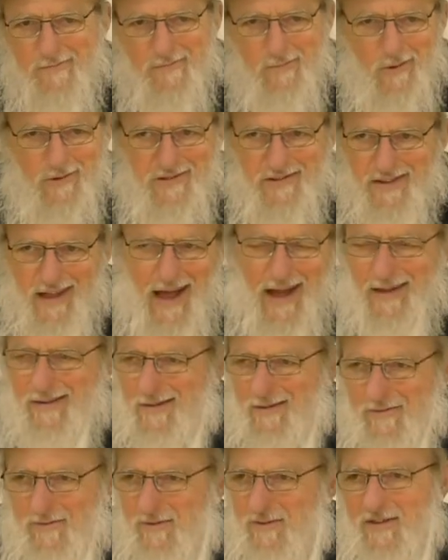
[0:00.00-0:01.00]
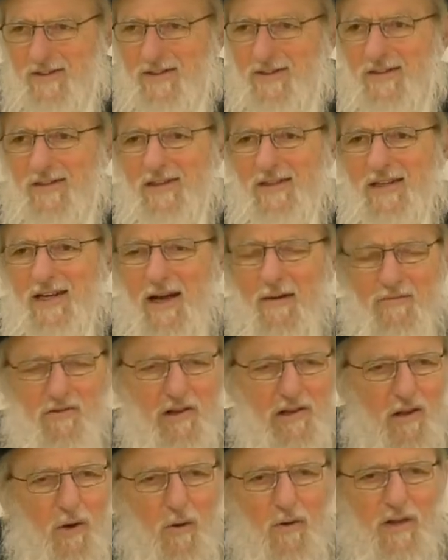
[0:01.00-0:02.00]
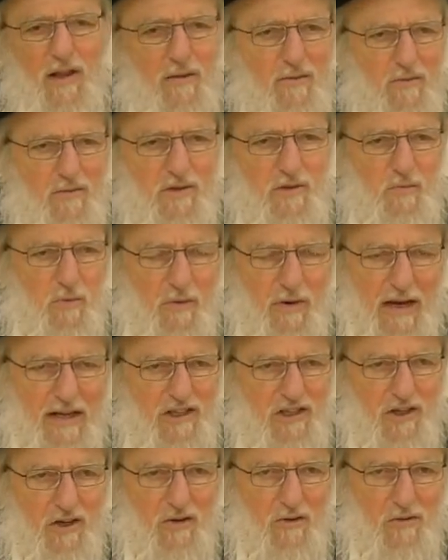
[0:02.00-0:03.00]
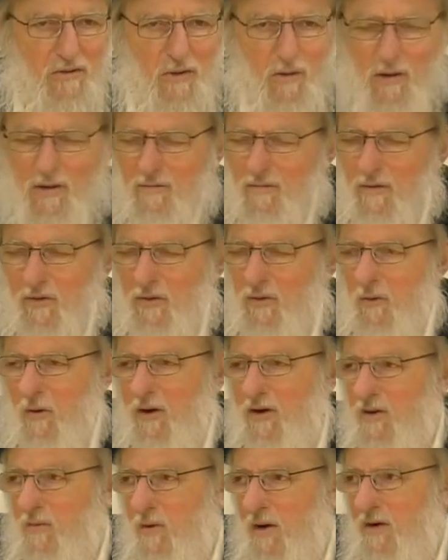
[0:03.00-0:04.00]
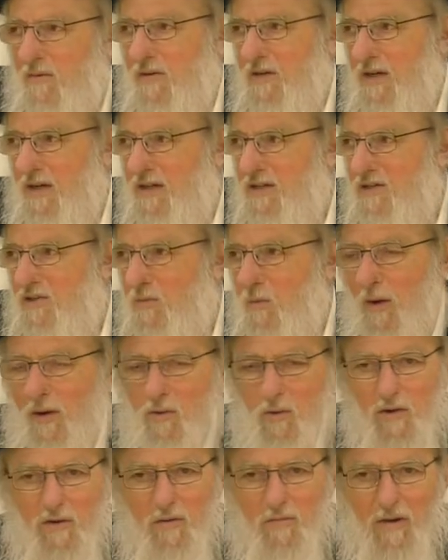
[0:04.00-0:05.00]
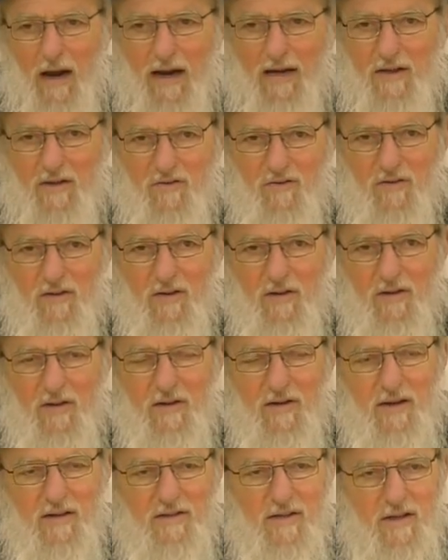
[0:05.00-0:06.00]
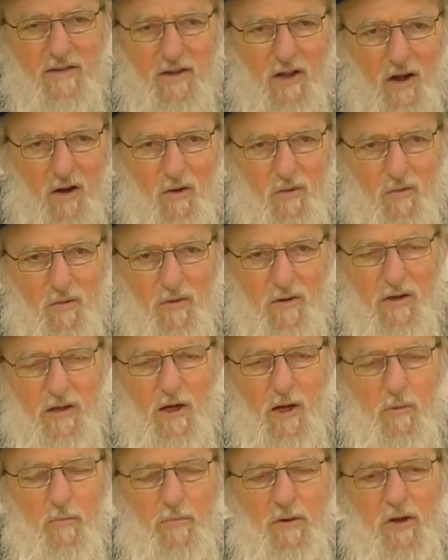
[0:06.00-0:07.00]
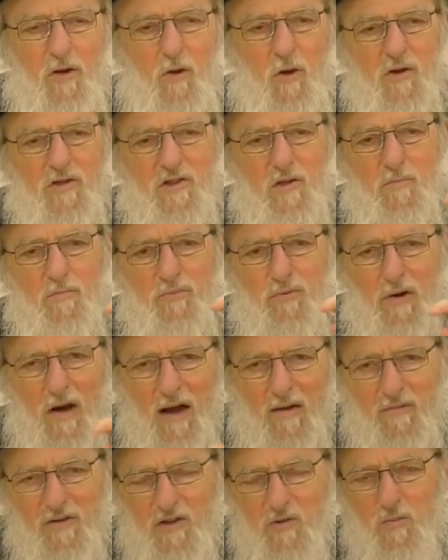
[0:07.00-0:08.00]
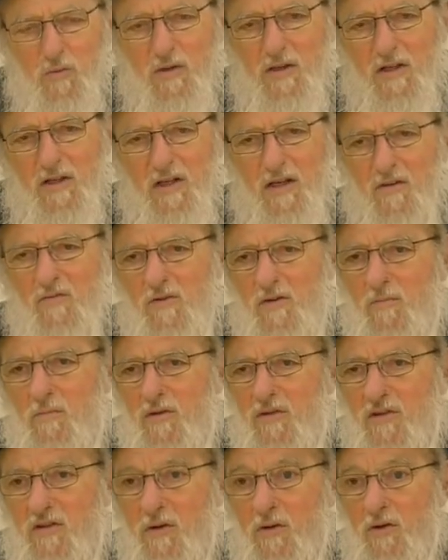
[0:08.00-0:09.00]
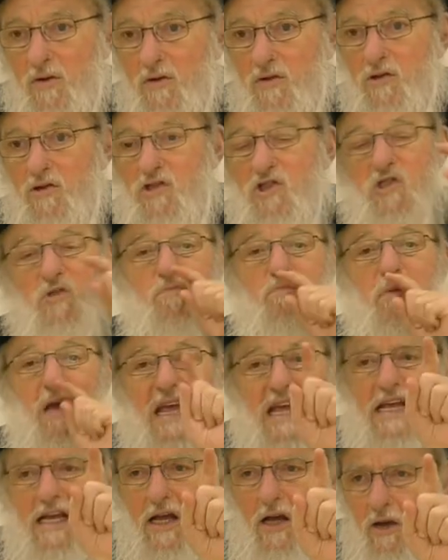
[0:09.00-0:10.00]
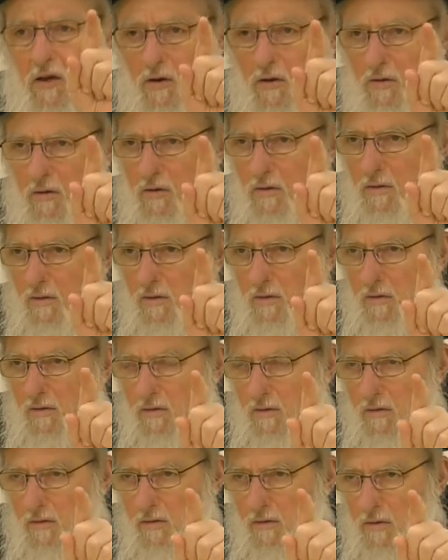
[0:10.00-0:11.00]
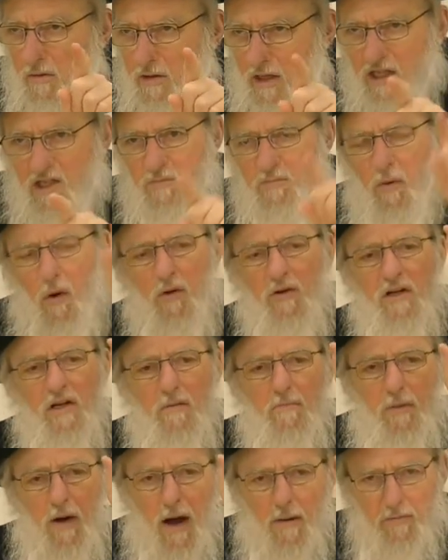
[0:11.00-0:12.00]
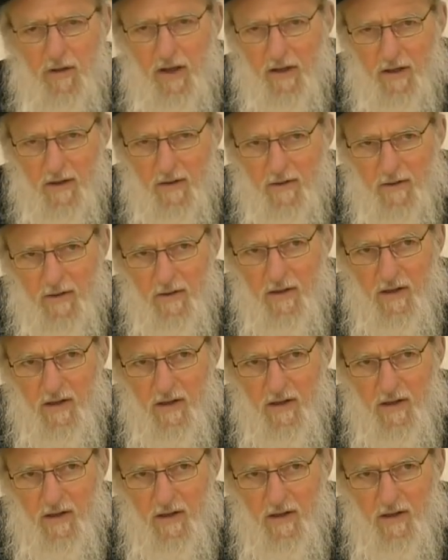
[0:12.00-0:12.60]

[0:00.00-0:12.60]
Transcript: What's that? If it's a lower level of inspiration or a lower level of authority, whatever it is, why call them writings? I said, no, because the prophets were given material to speak. They spoke it in public.